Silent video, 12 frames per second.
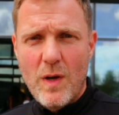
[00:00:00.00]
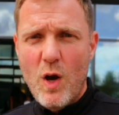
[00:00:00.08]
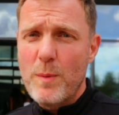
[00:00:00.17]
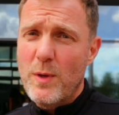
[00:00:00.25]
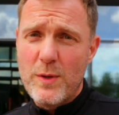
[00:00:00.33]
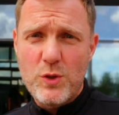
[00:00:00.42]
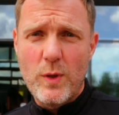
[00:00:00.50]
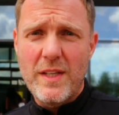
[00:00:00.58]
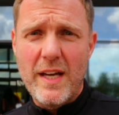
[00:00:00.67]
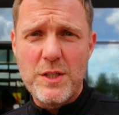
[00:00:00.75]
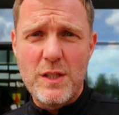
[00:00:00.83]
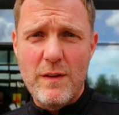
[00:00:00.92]
I hope you enjoyed
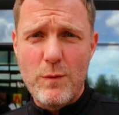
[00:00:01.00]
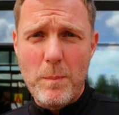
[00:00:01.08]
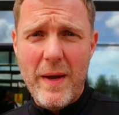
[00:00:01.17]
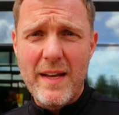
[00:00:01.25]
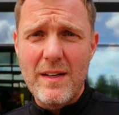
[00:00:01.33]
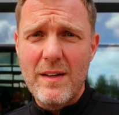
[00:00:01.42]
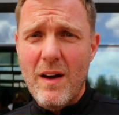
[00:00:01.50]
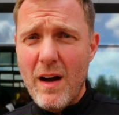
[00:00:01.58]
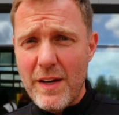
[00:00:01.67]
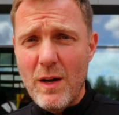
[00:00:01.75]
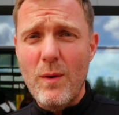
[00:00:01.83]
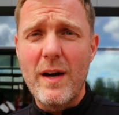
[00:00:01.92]
that interview with Ben.
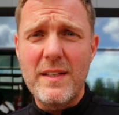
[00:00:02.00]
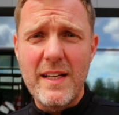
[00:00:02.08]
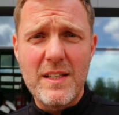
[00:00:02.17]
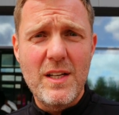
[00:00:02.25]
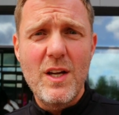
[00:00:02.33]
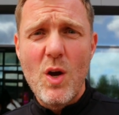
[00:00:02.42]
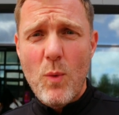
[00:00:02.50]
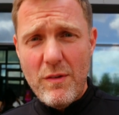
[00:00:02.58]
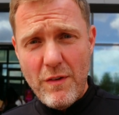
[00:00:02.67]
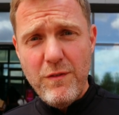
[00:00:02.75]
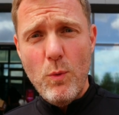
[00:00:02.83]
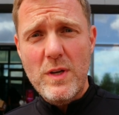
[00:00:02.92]
I know I did. We
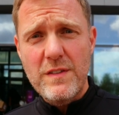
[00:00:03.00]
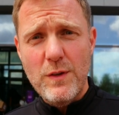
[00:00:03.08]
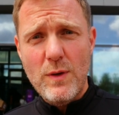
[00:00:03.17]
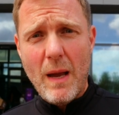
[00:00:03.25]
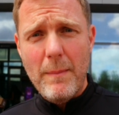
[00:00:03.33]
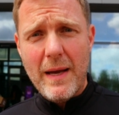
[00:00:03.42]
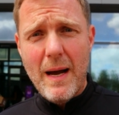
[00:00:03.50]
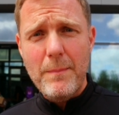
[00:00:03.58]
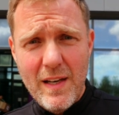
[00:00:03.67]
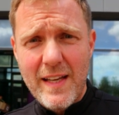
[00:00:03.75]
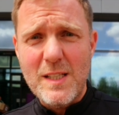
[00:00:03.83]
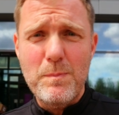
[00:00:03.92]
have a full interview coming up,
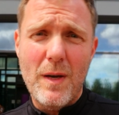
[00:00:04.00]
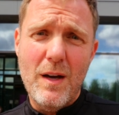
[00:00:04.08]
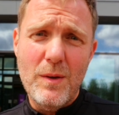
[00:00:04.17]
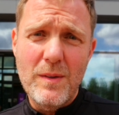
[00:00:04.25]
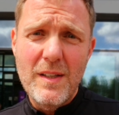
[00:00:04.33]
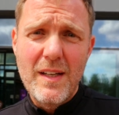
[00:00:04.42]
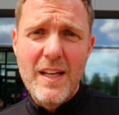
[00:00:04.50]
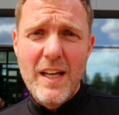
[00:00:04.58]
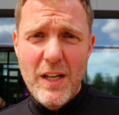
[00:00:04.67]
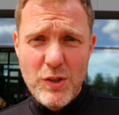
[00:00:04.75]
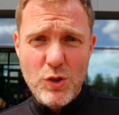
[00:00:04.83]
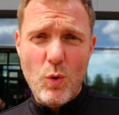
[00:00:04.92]
links below.
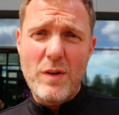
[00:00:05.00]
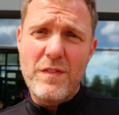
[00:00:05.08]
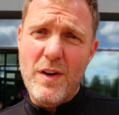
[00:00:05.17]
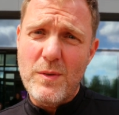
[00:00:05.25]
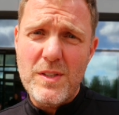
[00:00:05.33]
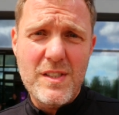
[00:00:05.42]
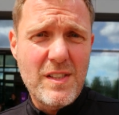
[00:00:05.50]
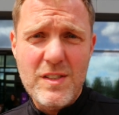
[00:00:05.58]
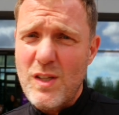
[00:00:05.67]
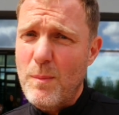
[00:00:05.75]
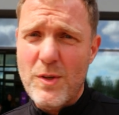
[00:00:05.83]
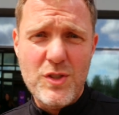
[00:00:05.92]
Enjoy, folks.
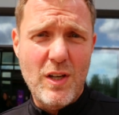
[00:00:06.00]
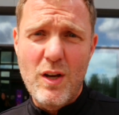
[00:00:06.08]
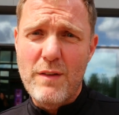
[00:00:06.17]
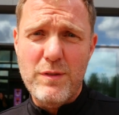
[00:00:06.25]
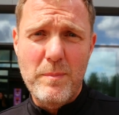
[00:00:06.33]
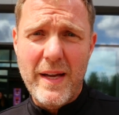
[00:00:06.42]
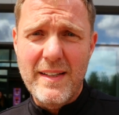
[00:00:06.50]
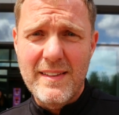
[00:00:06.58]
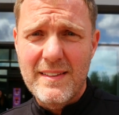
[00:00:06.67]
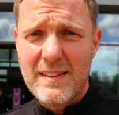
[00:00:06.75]
So much to learn from Ben.